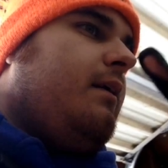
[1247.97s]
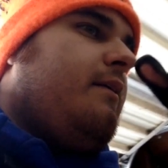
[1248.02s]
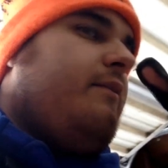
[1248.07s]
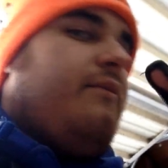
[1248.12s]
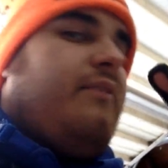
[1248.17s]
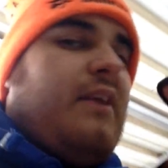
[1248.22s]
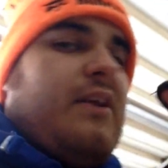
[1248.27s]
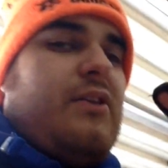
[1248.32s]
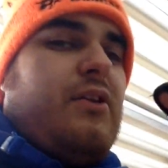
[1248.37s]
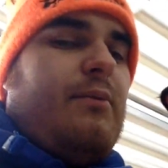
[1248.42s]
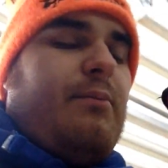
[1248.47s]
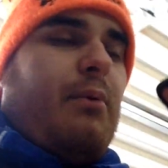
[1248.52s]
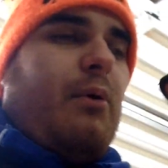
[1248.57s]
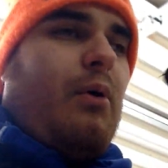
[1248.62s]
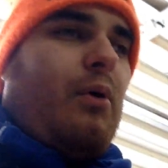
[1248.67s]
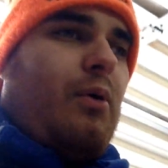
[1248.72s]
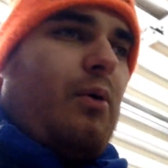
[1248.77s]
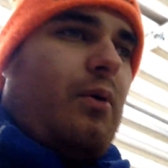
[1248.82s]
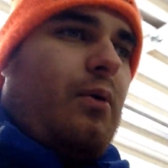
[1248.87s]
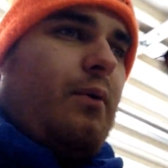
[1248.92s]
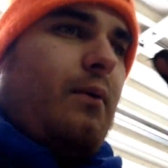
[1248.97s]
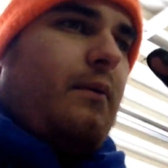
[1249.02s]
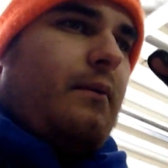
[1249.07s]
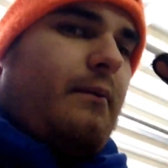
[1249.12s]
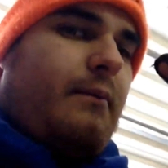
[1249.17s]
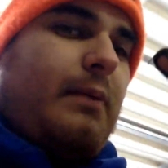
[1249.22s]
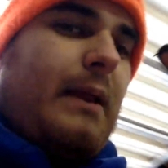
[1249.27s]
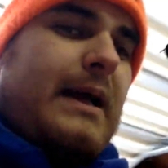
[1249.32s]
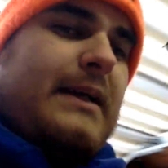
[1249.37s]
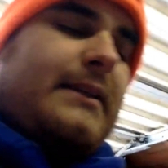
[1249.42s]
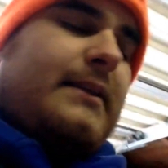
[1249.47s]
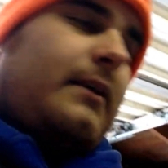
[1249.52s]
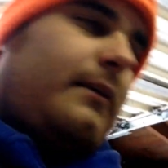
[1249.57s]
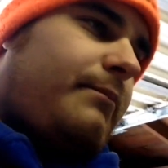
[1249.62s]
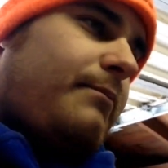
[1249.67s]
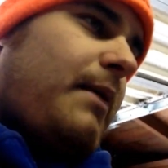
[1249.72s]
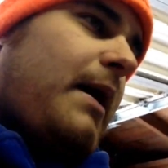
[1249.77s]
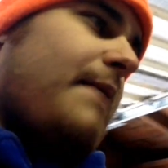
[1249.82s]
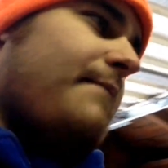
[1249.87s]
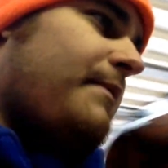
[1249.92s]
flexible
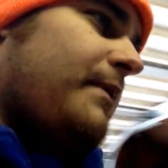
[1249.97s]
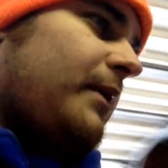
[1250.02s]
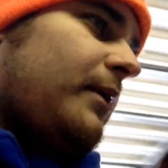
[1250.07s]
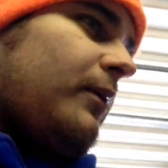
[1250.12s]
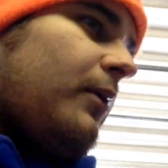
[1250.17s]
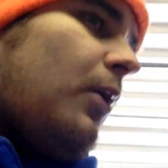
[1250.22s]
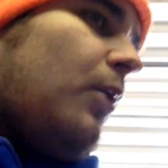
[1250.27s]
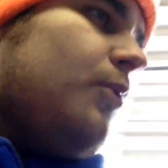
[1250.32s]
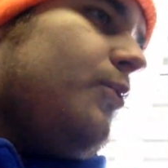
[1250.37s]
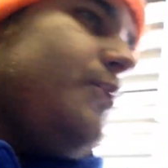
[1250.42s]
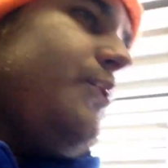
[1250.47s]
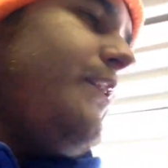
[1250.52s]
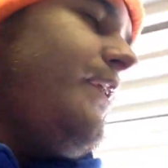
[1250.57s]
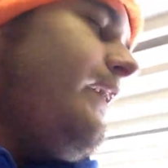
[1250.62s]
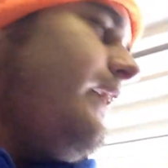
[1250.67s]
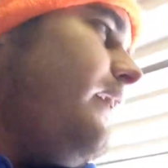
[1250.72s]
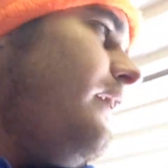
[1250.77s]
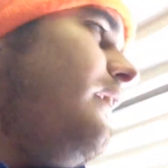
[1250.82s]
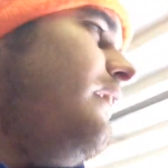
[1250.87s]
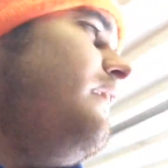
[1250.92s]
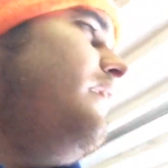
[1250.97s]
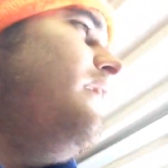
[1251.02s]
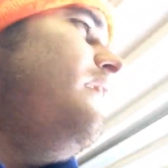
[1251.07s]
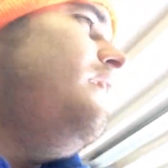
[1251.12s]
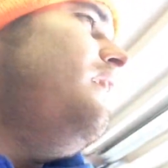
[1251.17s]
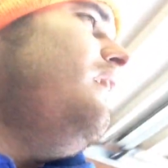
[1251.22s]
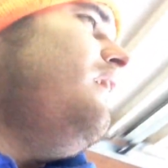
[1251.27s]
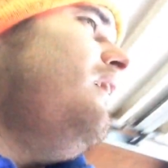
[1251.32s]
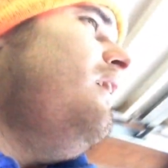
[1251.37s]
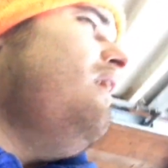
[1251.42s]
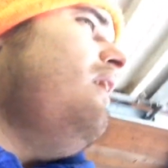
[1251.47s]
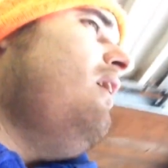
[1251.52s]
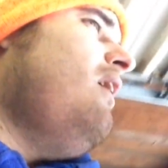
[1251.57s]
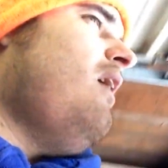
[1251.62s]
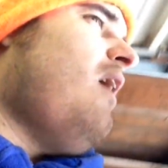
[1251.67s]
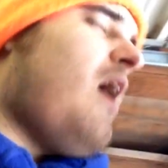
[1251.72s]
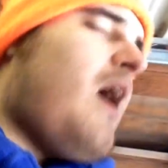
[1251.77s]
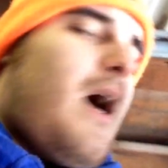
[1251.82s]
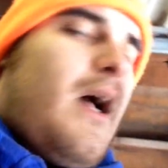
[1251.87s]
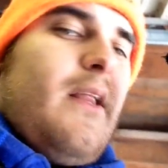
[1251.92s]
plastic piping hose thing
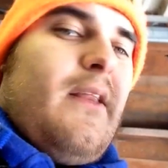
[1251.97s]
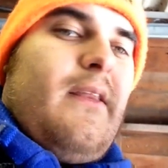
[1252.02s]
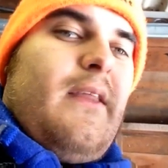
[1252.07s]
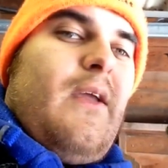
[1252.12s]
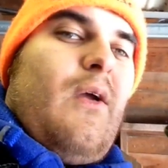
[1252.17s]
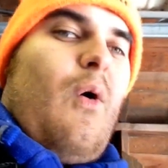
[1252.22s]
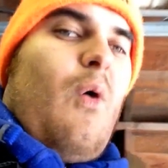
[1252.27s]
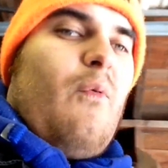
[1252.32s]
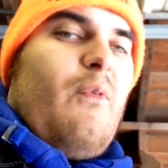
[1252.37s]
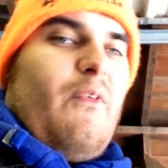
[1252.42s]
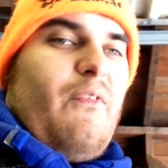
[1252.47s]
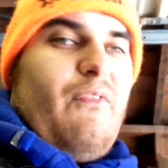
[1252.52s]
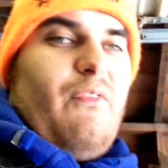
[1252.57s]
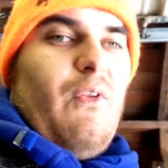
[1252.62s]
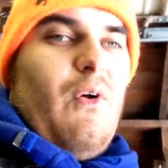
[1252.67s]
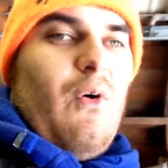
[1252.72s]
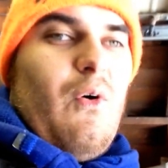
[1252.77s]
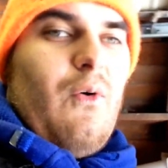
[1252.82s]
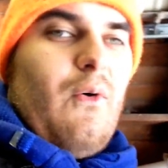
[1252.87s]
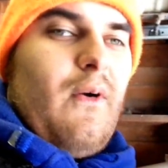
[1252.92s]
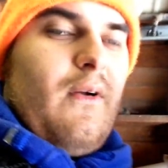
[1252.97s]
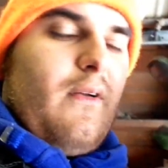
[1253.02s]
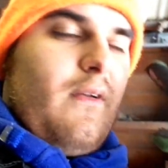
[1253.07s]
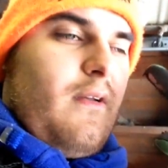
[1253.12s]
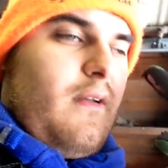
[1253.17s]
on the overflow